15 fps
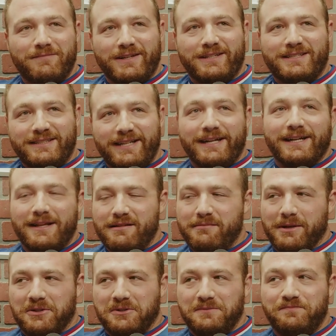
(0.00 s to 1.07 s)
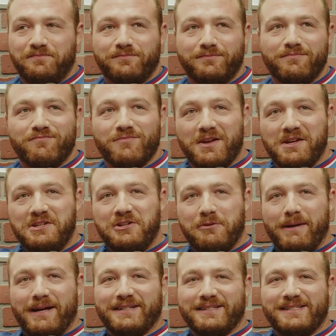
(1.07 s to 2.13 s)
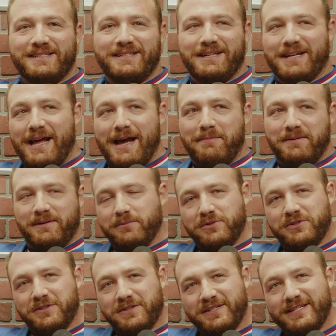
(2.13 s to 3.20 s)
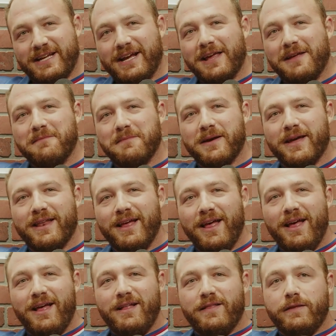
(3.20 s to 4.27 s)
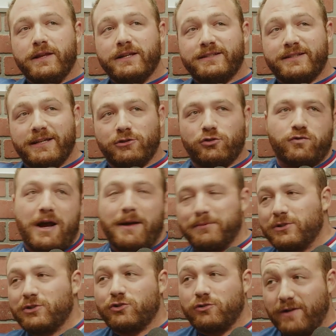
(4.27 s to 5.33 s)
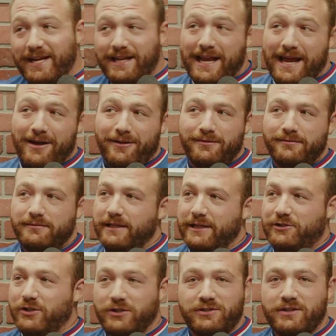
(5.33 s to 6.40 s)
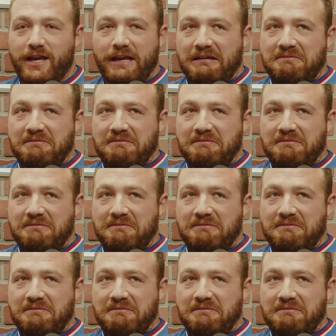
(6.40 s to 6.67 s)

They stick it in the middle. And you're about to see it happen, I'm sure, in a second. But this thing drops straight down. It's just like...